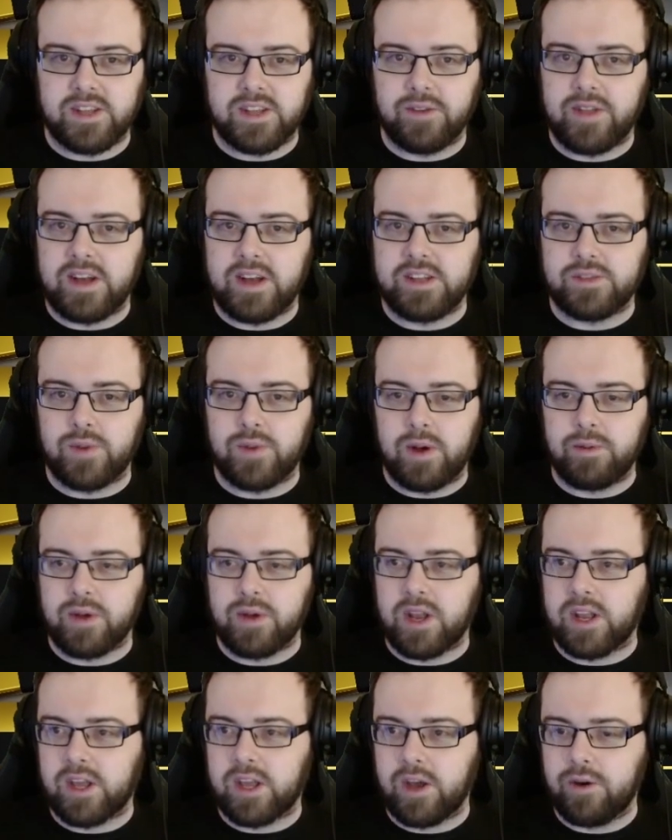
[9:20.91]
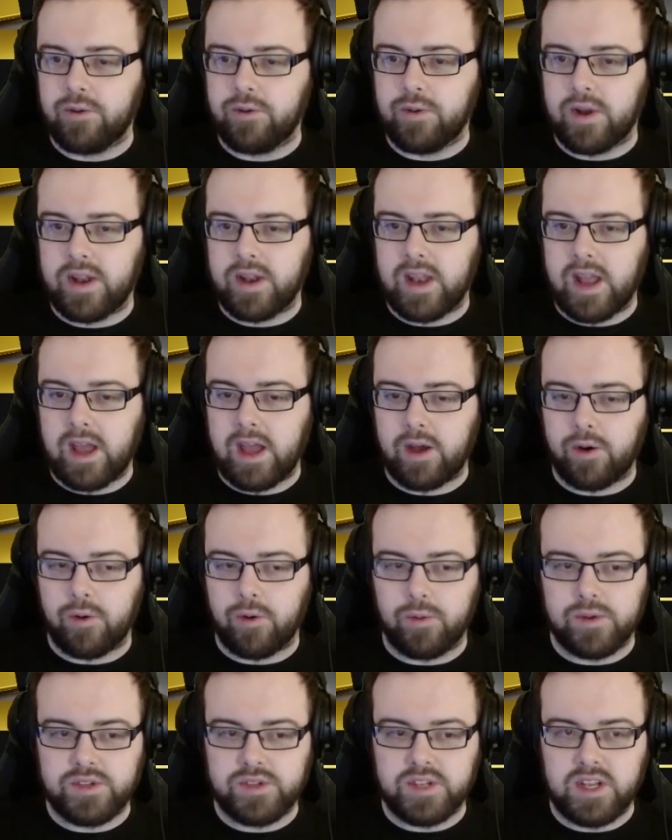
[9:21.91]
So that is where we're going to go
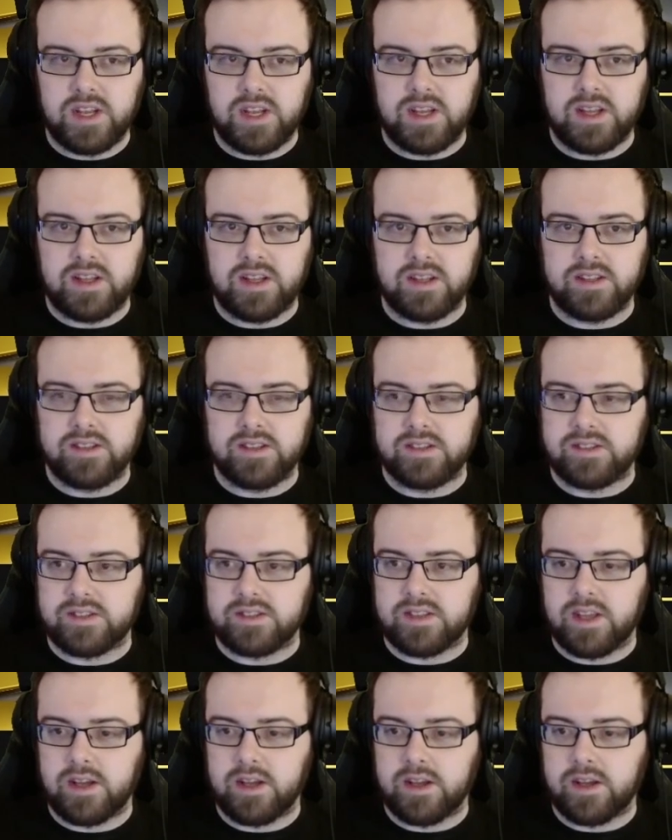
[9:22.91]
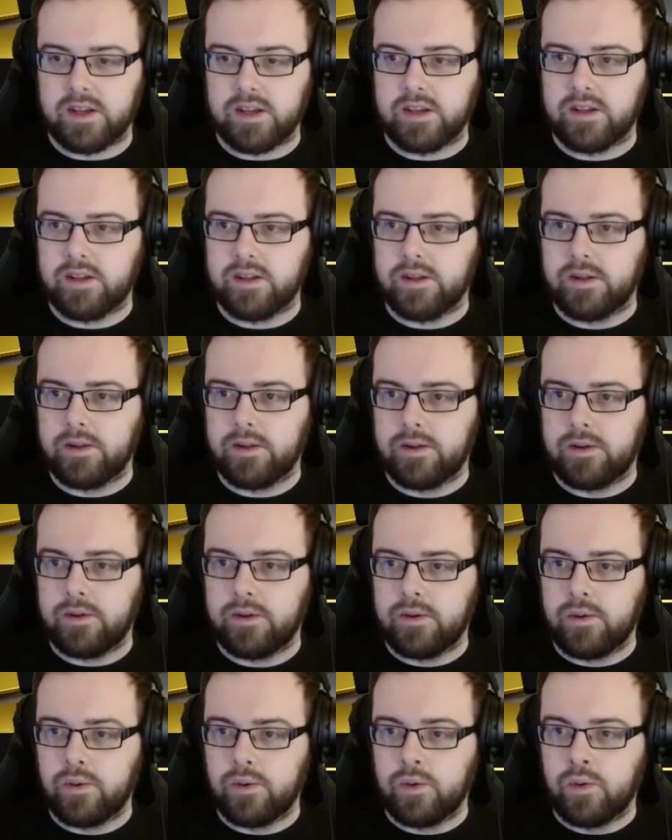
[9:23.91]
now, which is
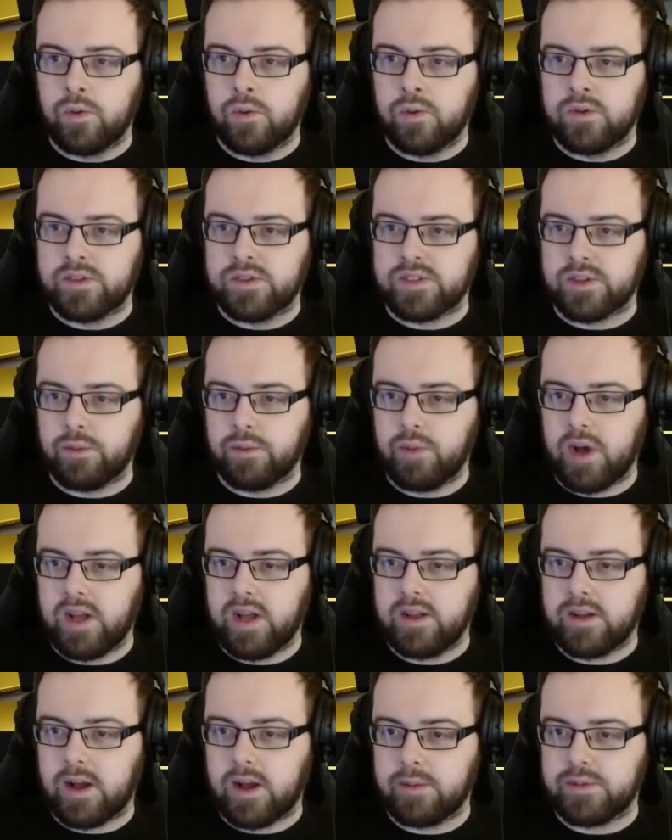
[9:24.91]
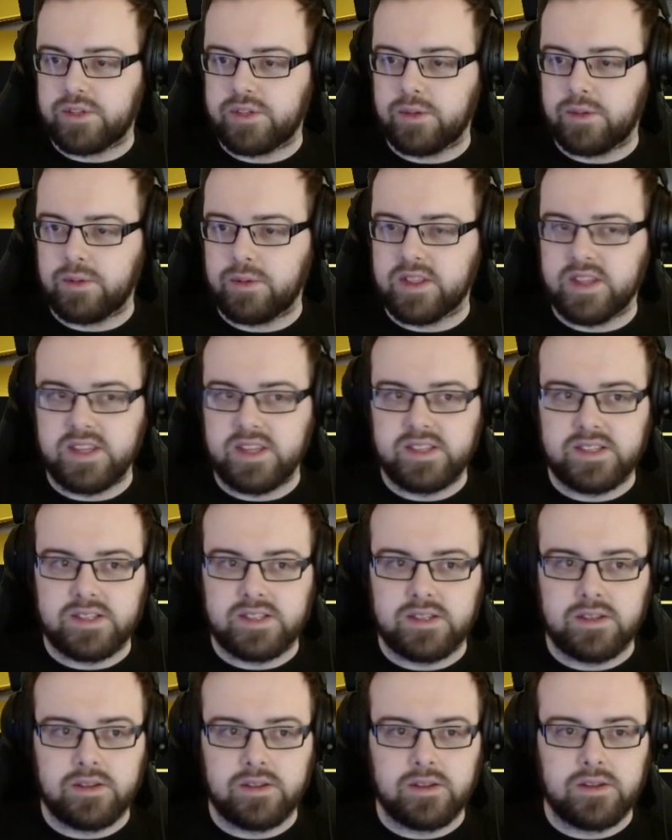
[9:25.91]
somewhere. I'm assuming
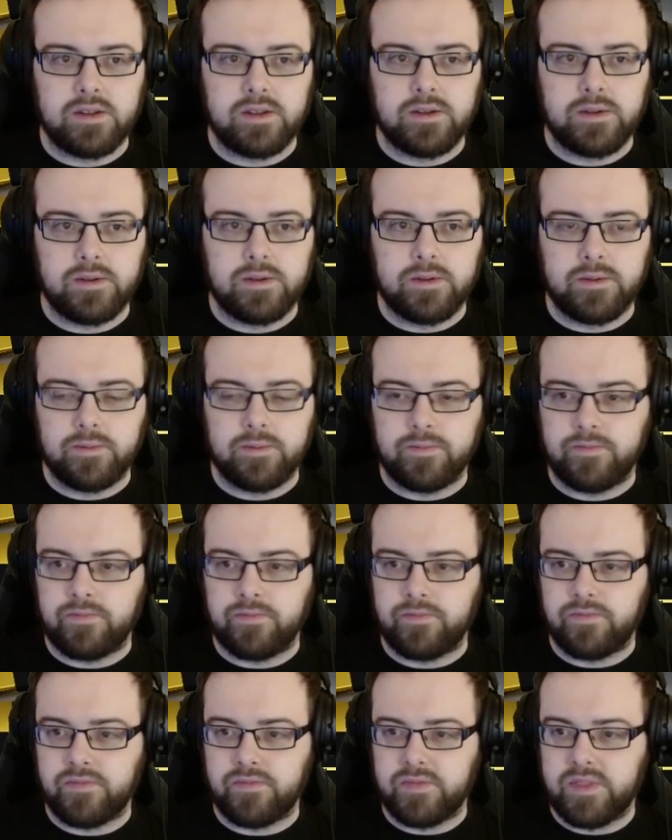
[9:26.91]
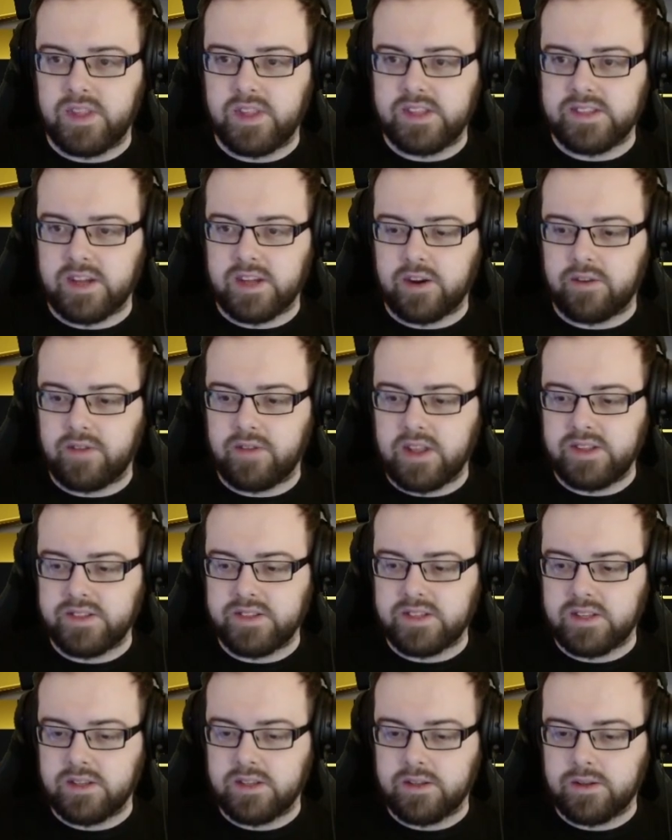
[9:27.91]
this is our
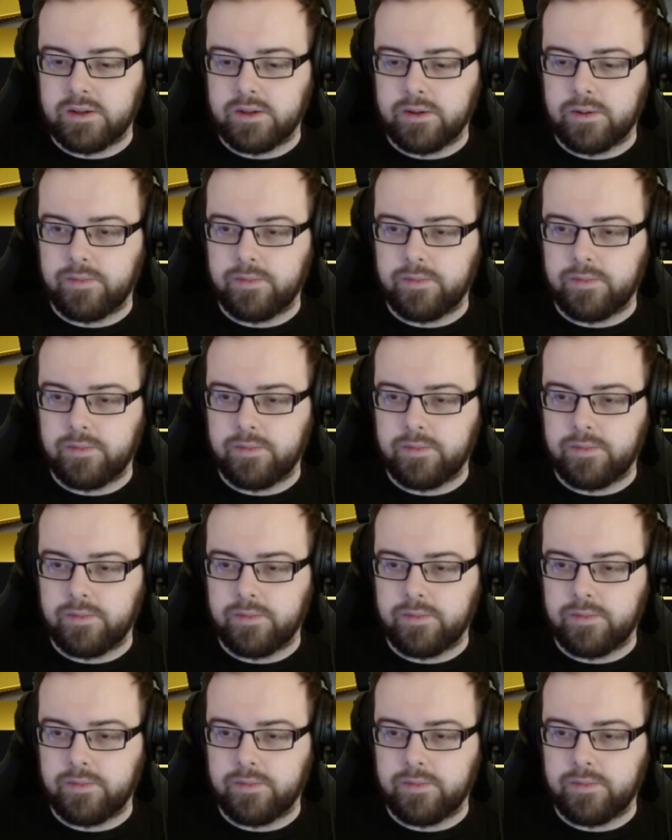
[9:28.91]
event.